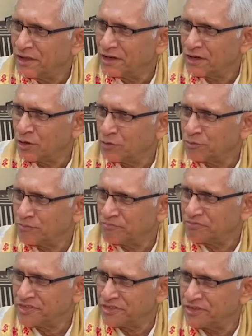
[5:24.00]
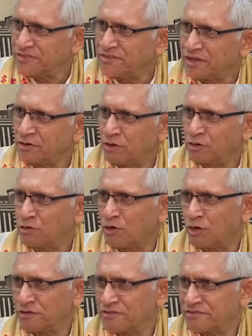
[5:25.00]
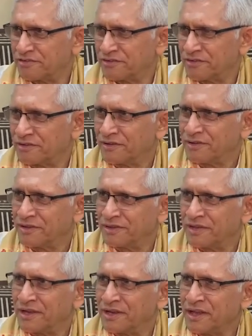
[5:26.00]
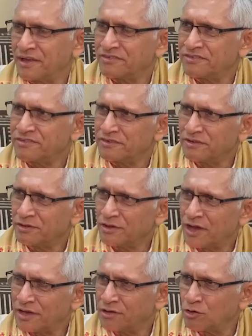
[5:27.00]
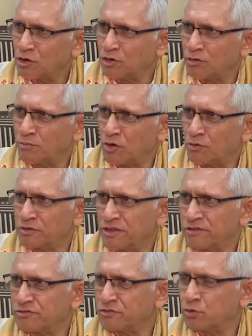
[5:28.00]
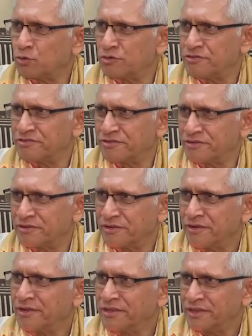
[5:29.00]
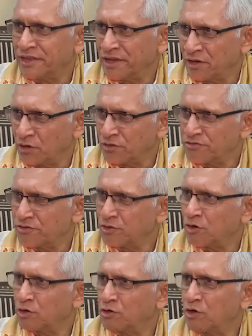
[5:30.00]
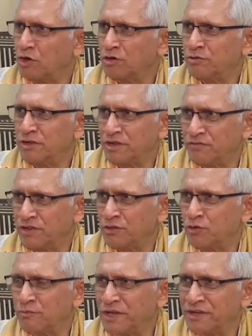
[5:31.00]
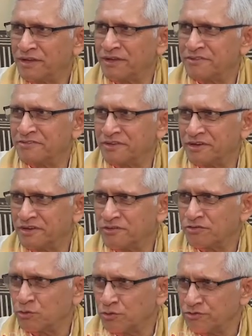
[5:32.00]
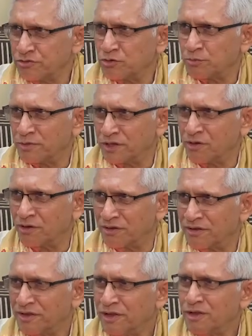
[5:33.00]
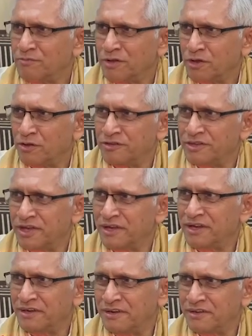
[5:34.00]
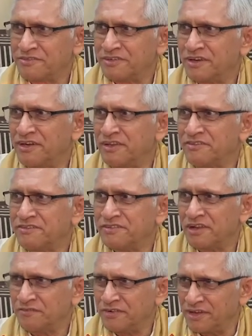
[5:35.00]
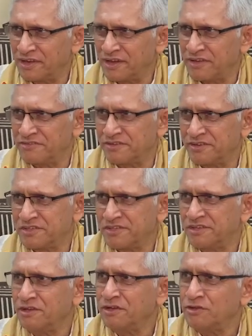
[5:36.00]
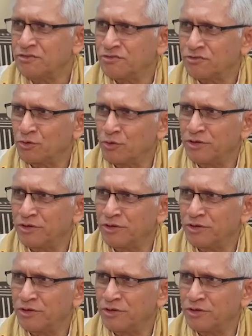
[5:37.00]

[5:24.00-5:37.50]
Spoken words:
Now these are not gods. Then next I talk about the souls. They are also not God, even though many consider souls to be God, because they are interested in self realization, soul